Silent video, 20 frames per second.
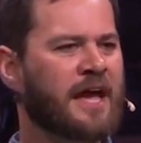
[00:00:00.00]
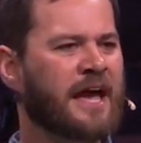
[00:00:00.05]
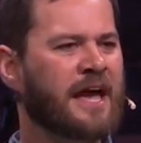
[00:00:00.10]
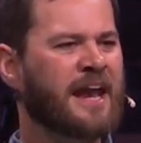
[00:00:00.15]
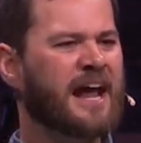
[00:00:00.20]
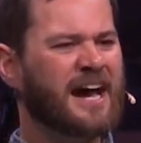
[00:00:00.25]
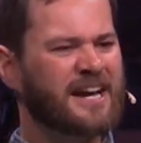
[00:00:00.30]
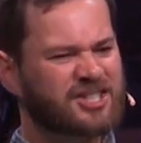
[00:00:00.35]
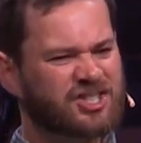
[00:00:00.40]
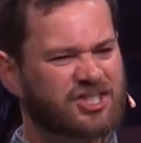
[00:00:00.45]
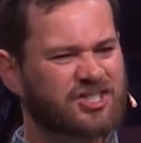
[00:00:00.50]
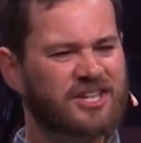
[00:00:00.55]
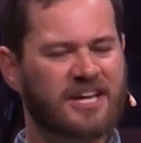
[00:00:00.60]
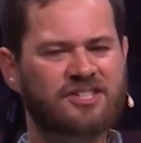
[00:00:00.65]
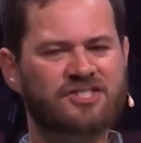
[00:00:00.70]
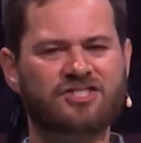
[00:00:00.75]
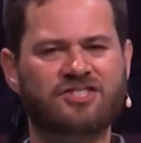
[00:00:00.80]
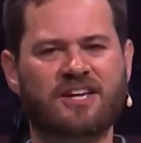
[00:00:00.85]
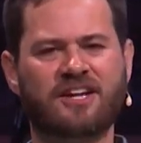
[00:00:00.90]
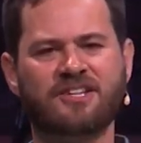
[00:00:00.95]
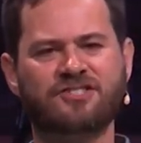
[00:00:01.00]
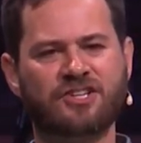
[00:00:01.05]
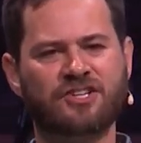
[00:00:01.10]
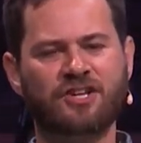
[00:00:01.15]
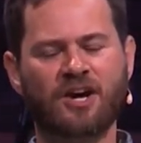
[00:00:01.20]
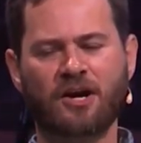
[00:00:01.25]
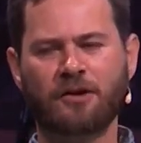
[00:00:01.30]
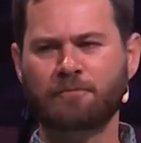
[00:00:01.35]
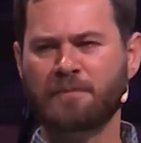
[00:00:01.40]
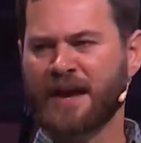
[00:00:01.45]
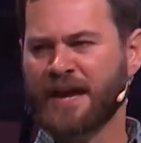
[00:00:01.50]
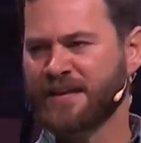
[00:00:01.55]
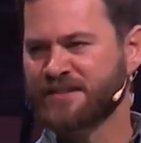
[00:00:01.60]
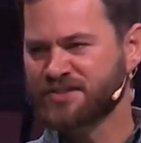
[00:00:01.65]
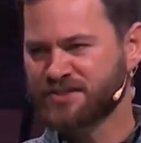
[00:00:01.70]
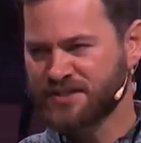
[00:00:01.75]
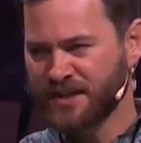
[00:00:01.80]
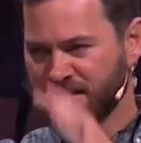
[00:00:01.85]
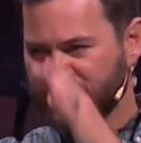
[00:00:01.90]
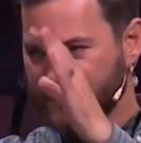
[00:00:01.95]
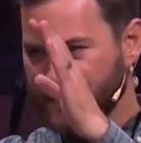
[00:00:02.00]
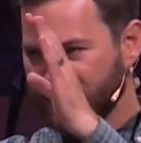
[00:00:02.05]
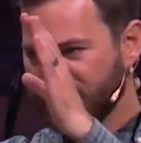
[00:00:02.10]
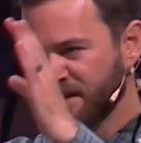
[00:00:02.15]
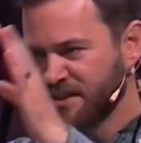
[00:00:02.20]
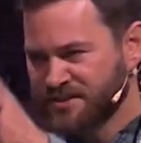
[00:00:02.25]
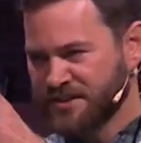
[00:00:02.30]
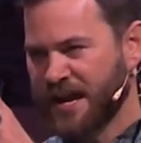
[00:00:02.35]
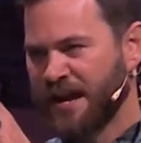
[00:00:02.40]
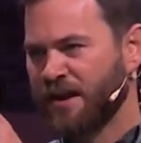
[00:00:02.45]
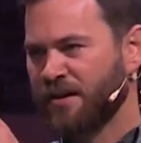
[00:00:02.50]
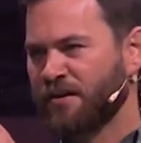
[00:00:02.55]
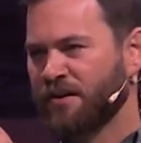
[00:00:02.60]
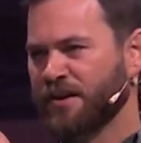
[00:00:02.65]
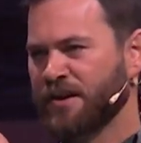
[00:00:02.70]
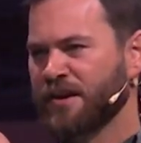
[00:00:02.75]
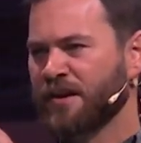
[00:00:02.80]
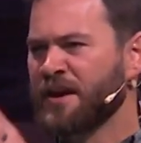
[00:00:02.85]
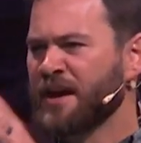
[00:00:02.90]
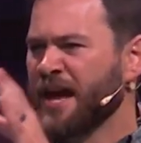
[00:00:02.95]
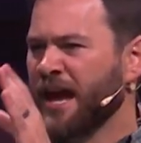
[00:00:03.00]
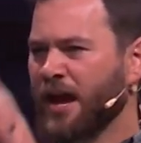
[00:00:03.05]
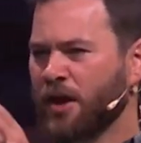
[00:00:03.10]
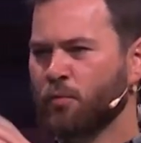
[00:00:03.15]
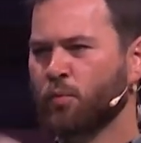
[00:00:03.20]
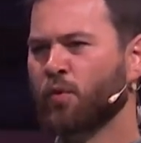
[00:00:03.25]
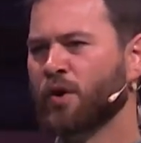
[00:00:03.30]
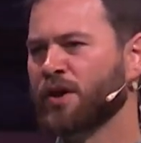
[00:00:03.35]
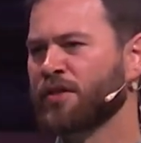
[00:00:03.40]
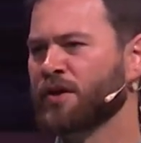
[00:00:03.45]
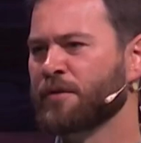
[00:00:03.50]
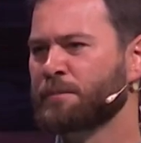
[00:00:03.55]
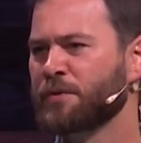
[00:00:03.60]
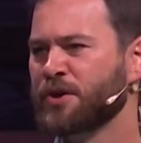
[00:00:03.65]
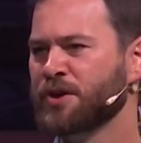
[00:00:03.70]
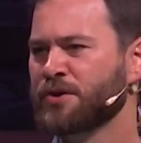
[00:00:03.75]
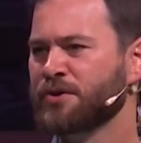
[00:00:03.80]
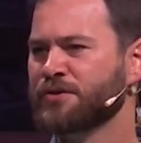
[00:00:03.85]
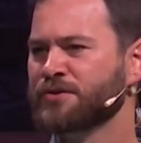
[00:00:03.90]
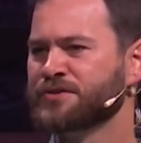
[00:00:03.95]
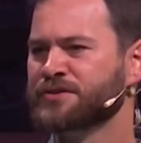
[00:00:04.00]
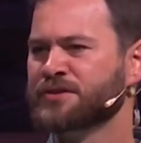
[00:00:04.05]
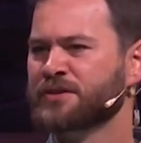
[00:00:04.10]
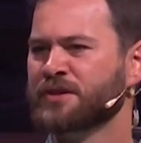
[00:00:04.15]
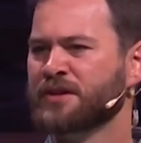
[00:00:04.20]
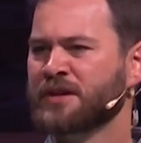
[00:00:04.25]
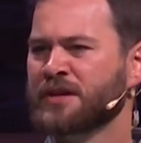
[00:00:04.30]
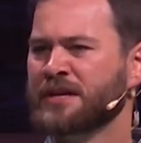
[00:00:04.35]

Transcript: And I sensed it as a young man sitting in this area in one of the pews.